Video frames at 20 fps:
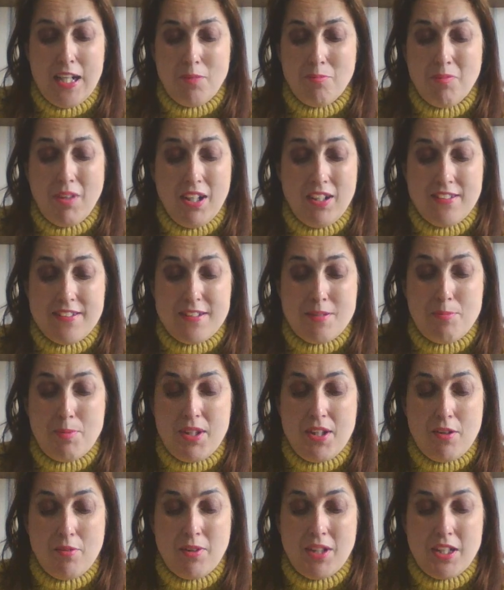I'm going to be
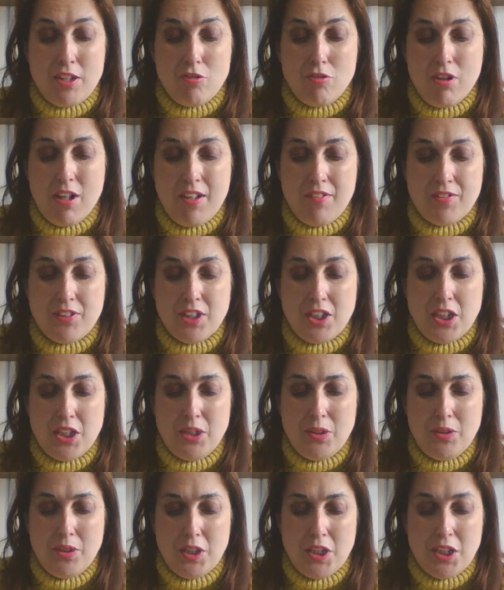doing Travel
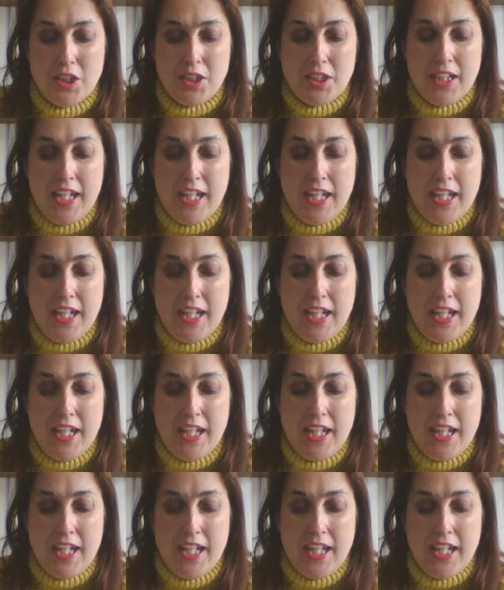News U